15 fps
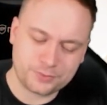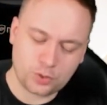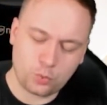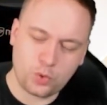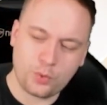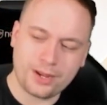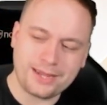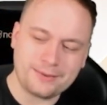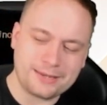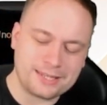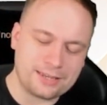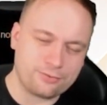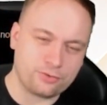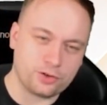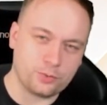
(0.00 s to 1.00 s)
we went a bit
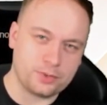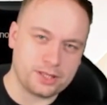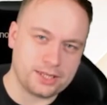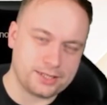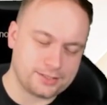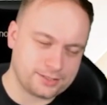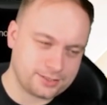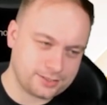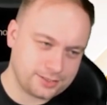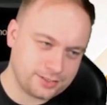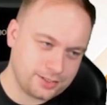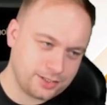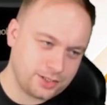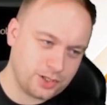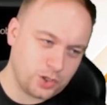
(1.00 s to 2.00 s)
different with this.
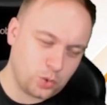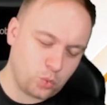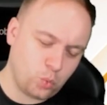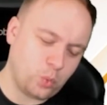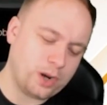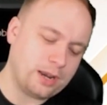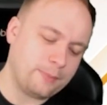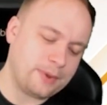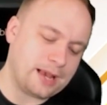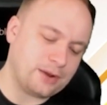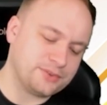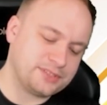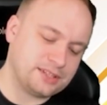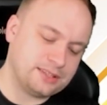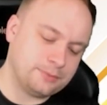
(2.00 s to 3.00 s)
We went a bit
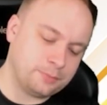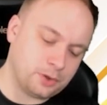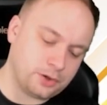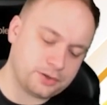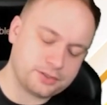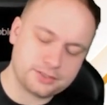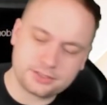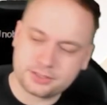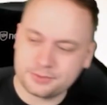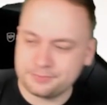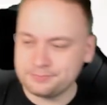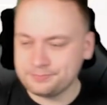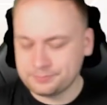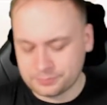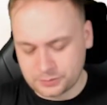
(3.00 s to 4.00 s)
outside the box.
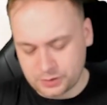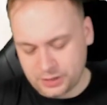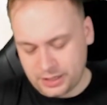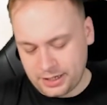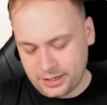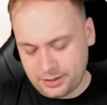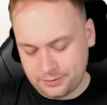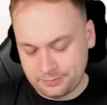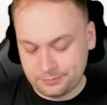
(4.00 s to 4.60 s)
Okay.